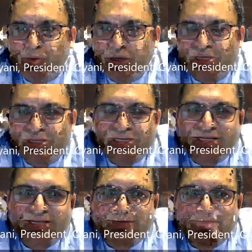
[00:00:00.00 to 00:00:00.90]
being a
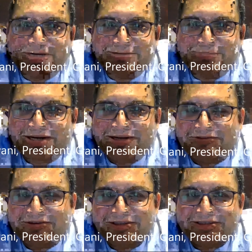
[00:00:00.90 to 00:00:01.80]
retailer made a big
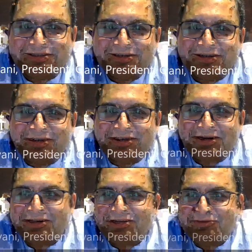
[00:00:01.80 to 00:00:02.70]
difference,
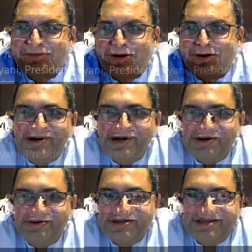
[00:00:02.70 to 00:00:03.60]
without a
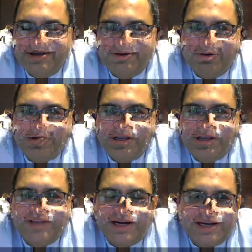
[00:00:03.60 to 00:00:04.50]
doubt. Only
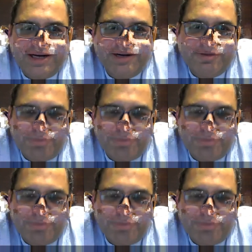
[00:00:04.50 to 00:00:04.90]
if that kind of a